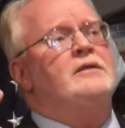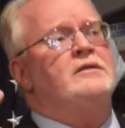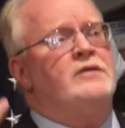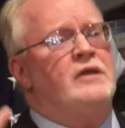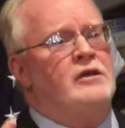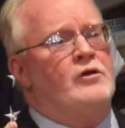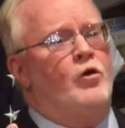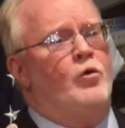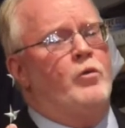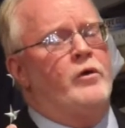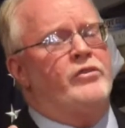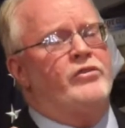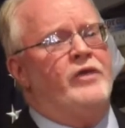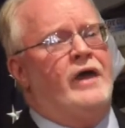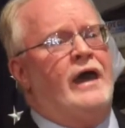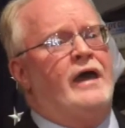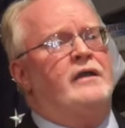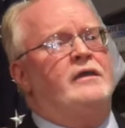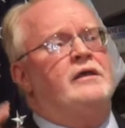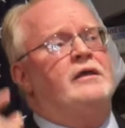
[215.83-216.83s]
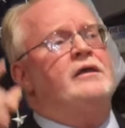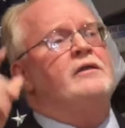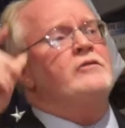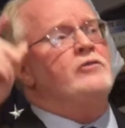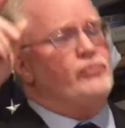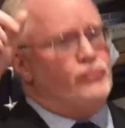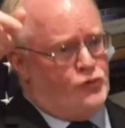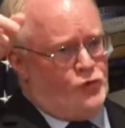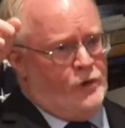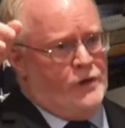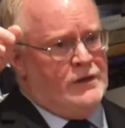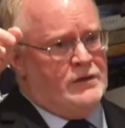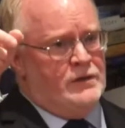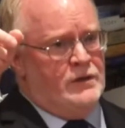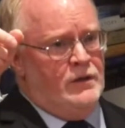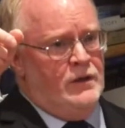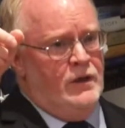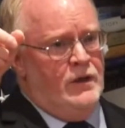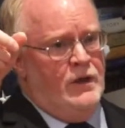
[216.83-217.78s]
deal with that in the street,